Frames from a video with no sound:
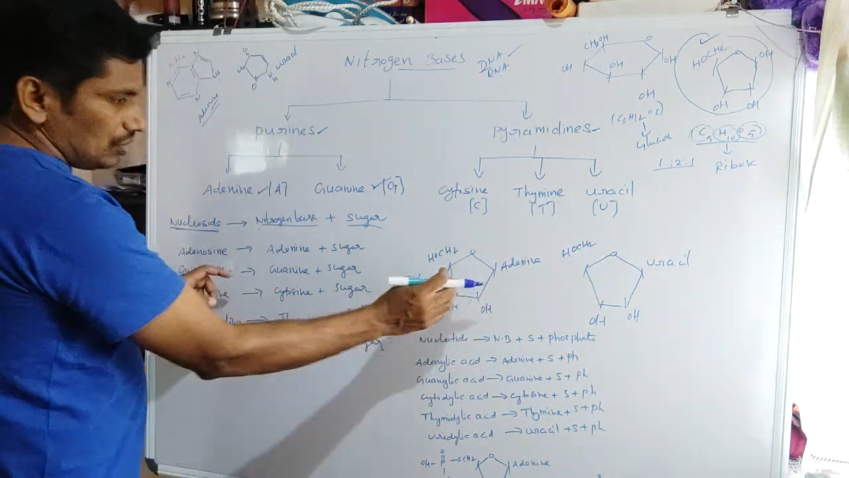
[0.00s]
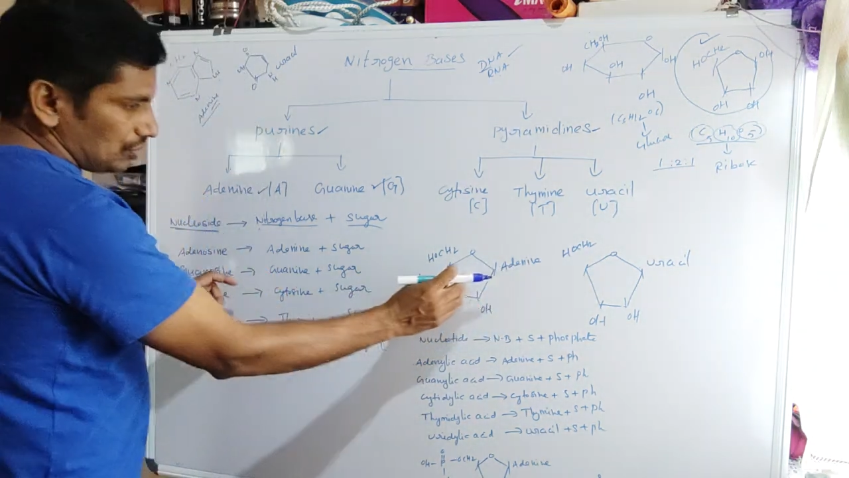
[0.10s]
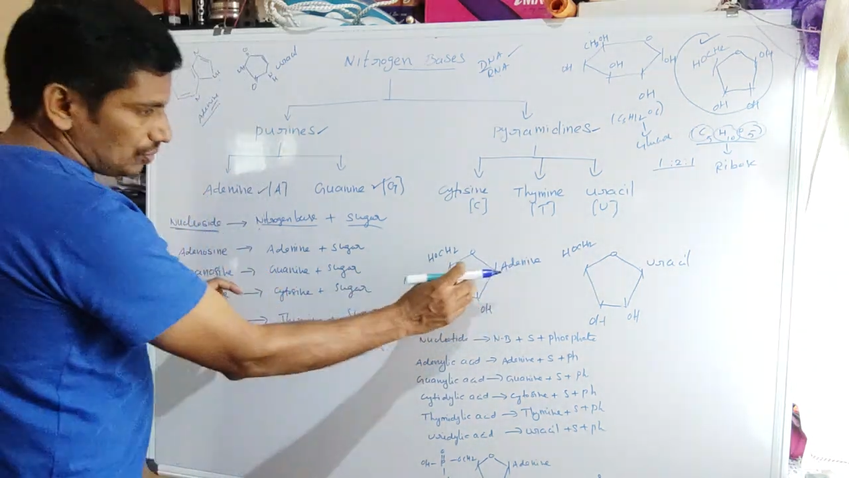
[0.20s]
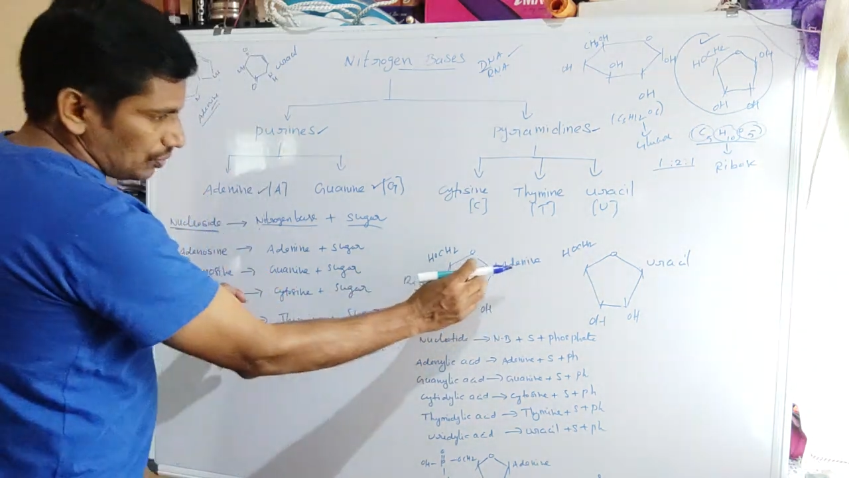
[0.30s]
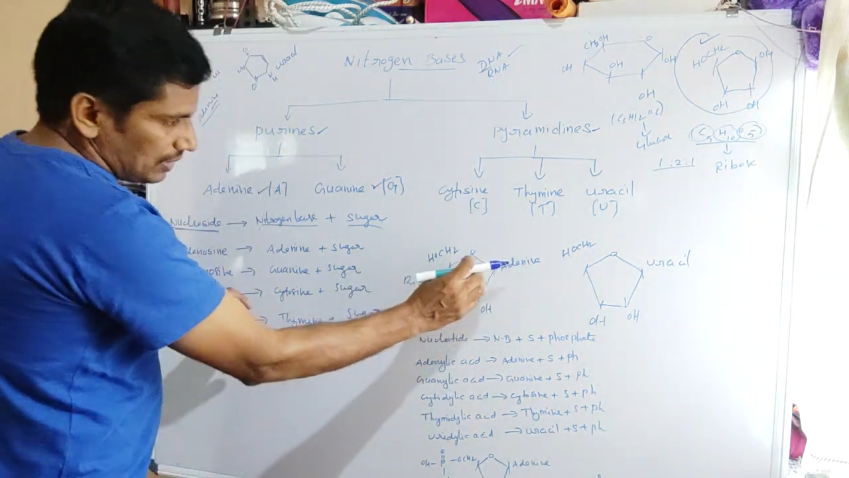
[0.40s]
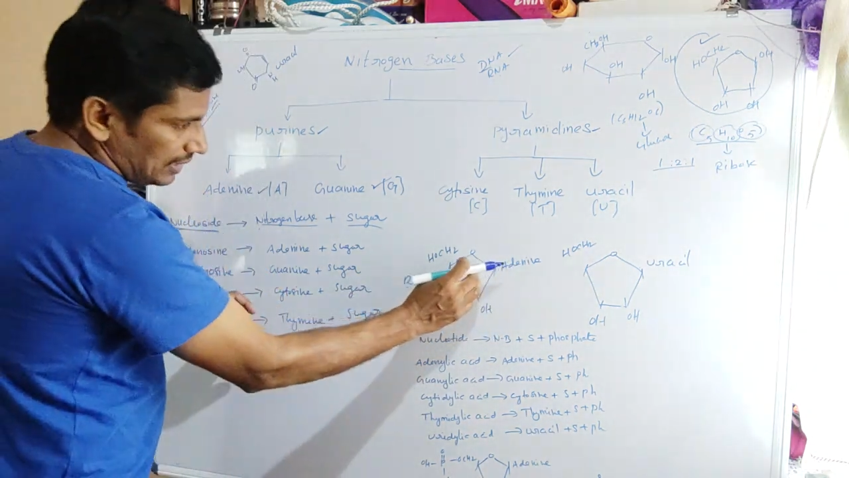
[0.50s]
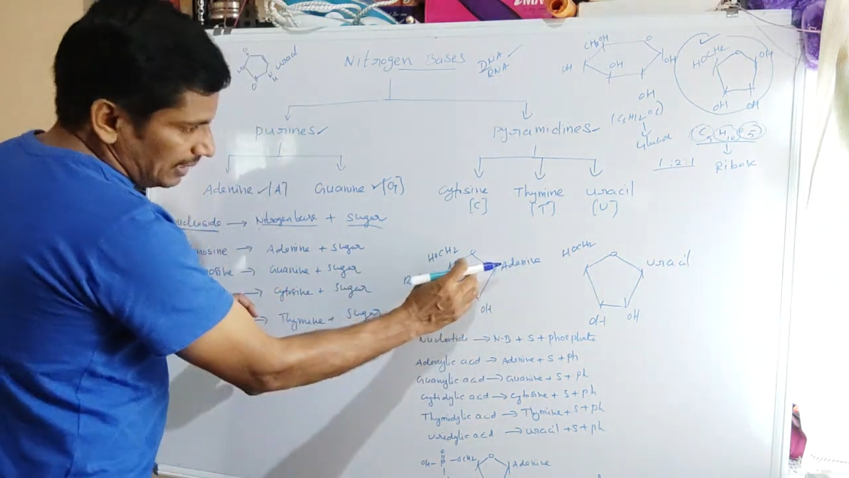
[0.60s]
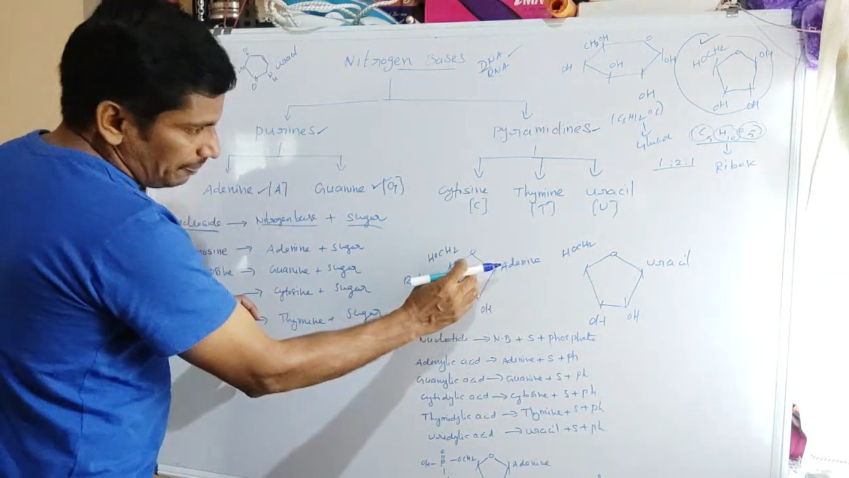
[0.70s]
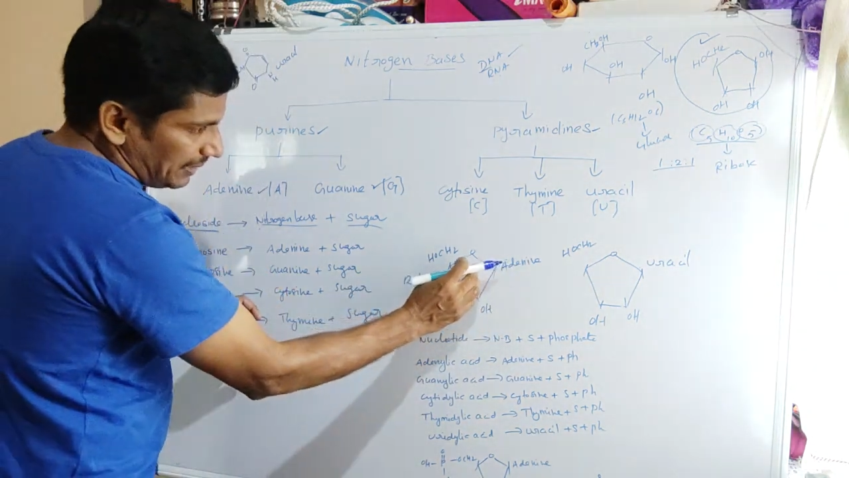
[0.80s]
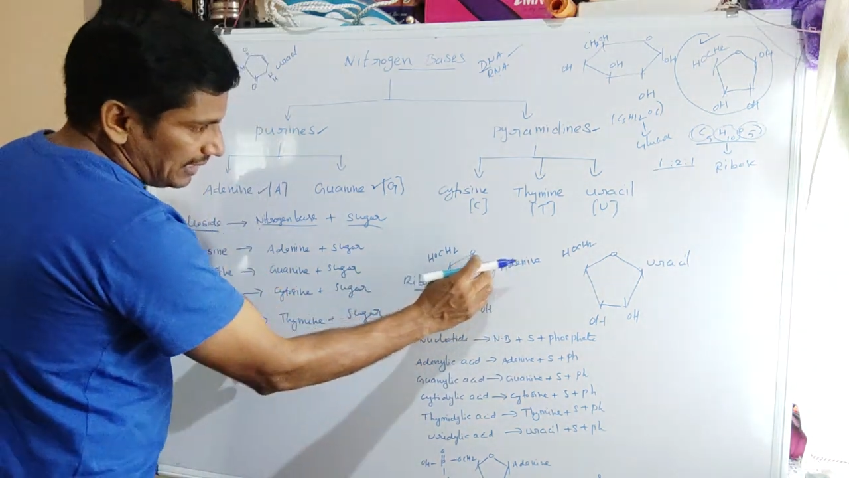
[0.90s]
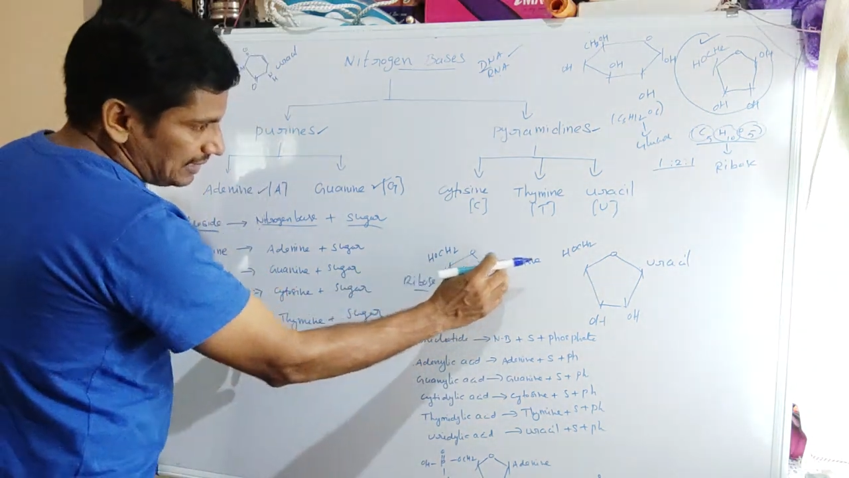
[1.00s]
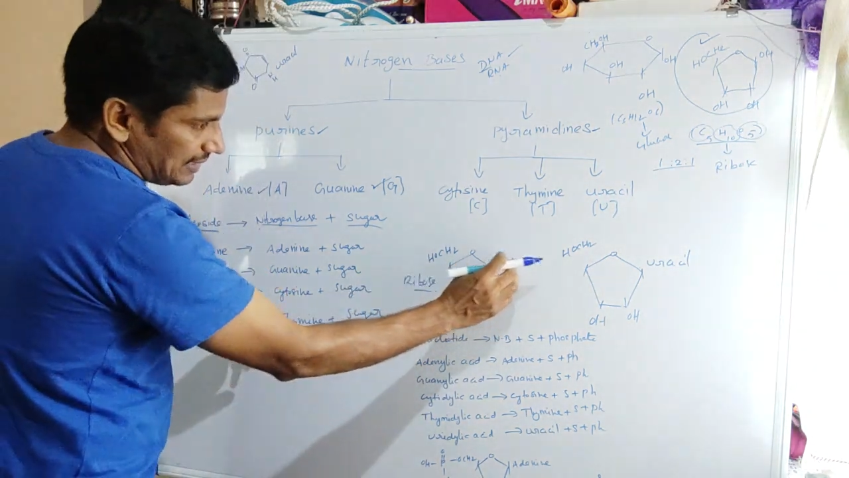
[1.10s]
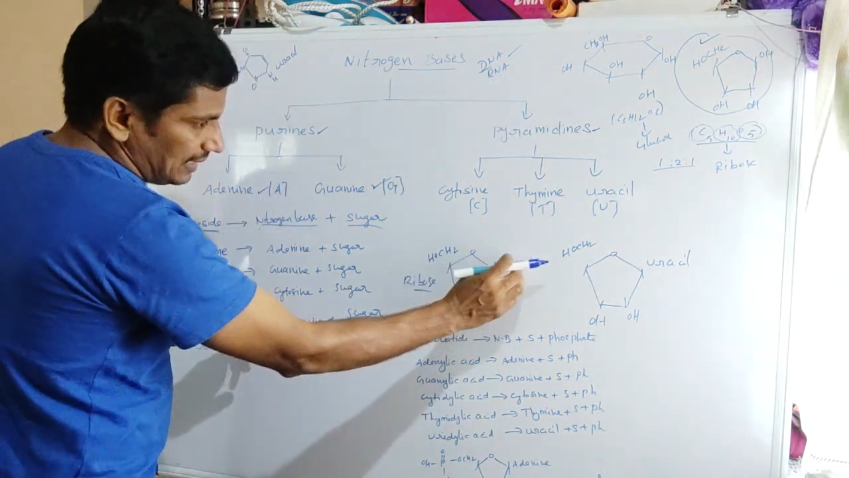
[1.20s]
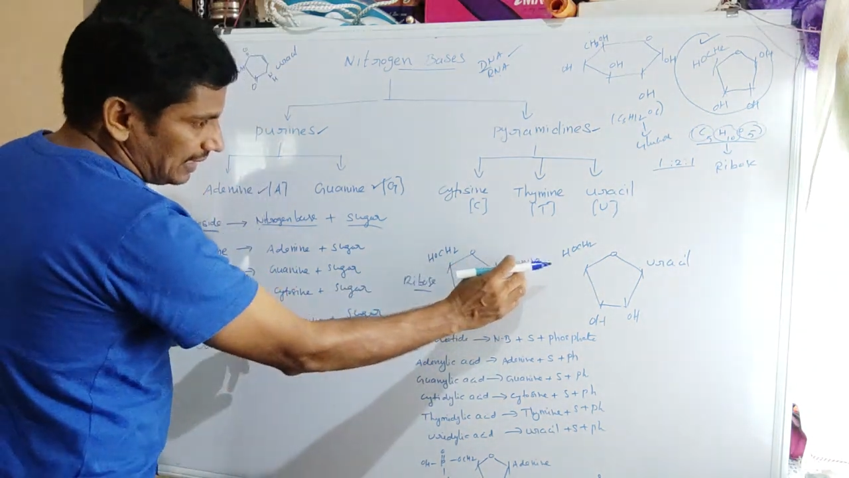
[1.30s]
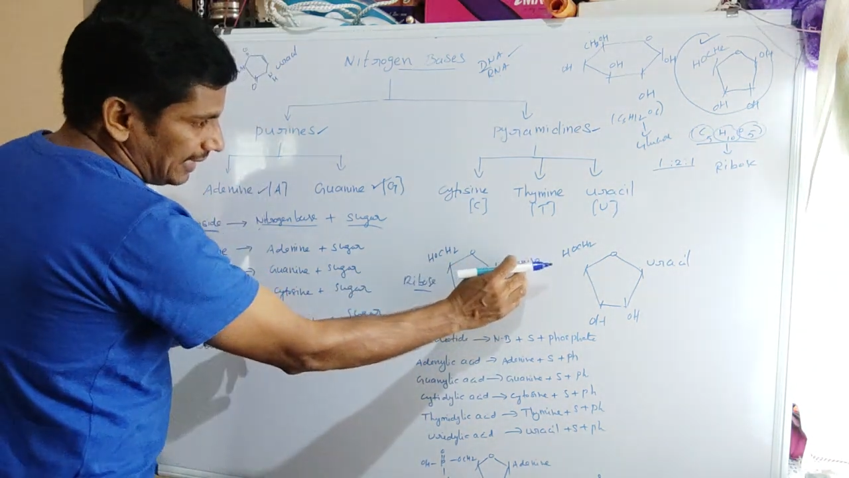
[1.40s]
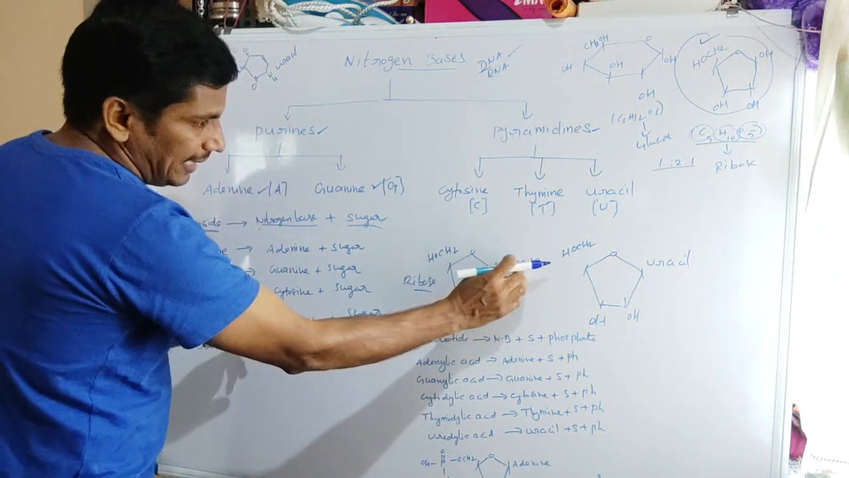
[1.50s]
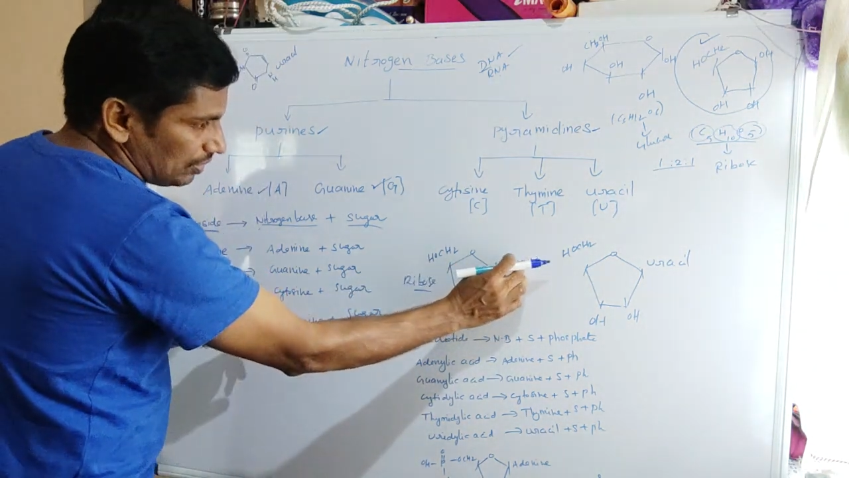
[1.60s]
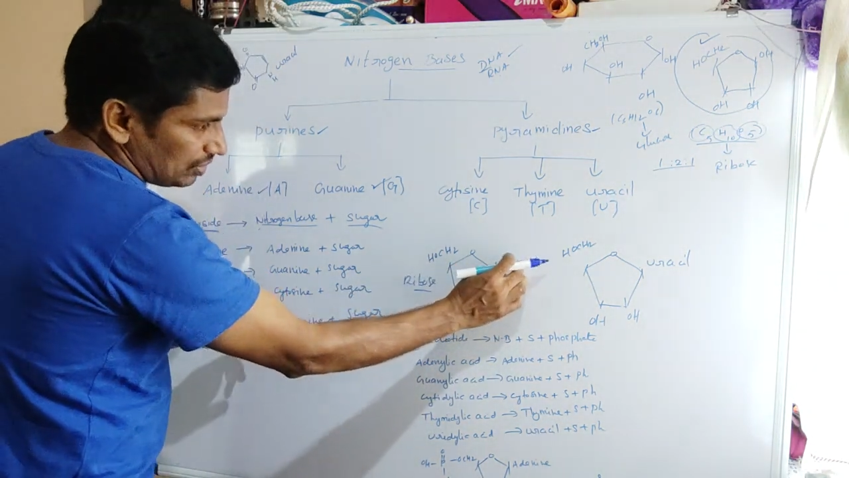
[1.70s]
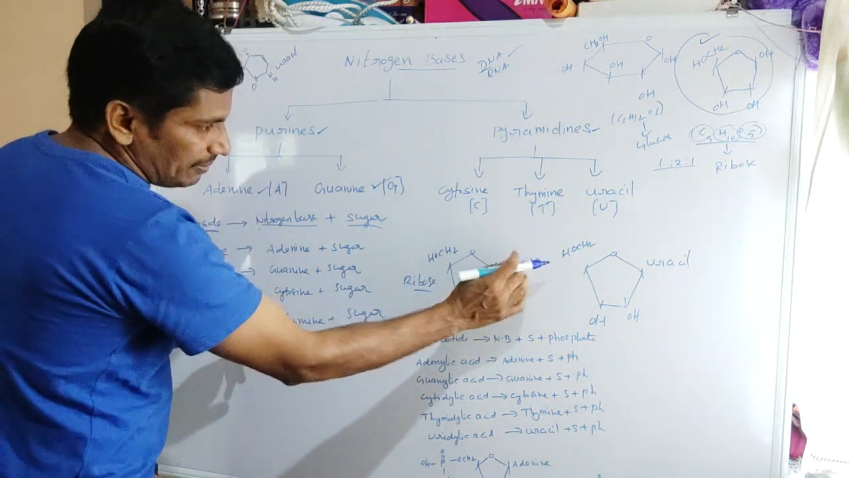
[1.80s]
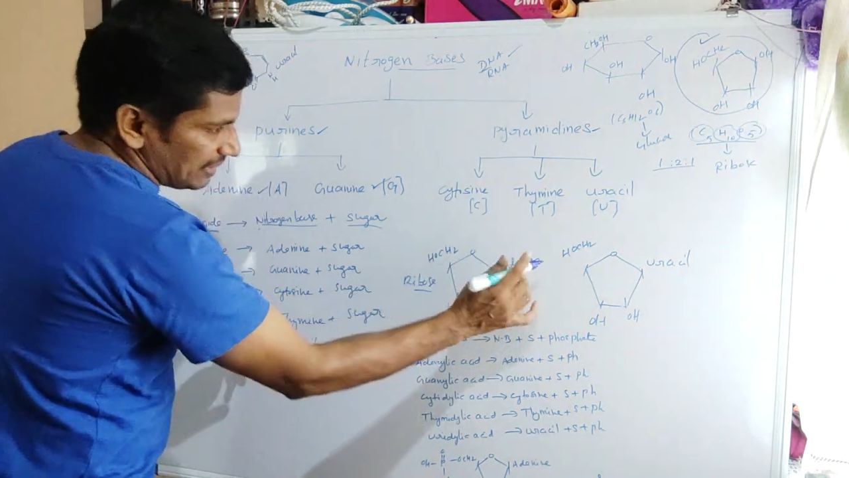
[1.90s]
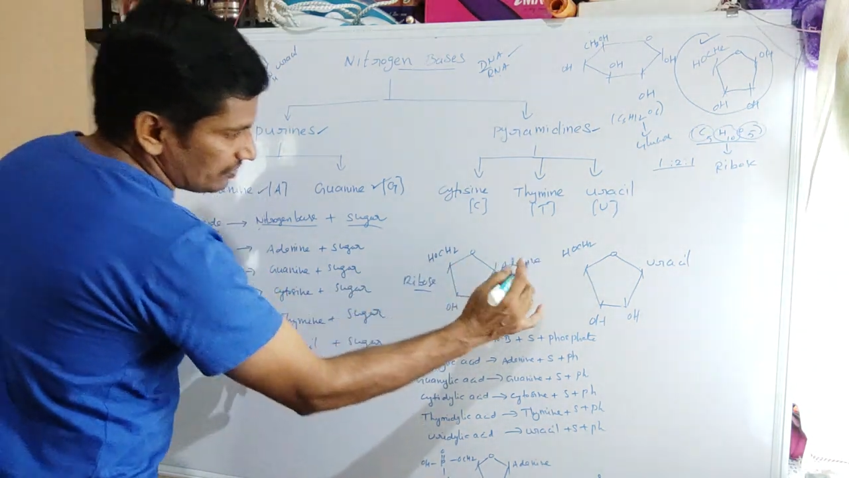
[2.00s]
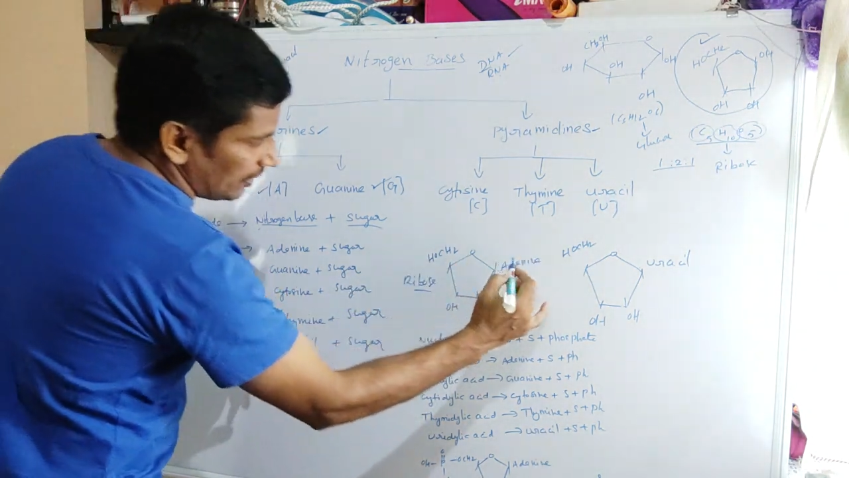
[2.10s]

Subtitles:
sugar plus nitrogen base.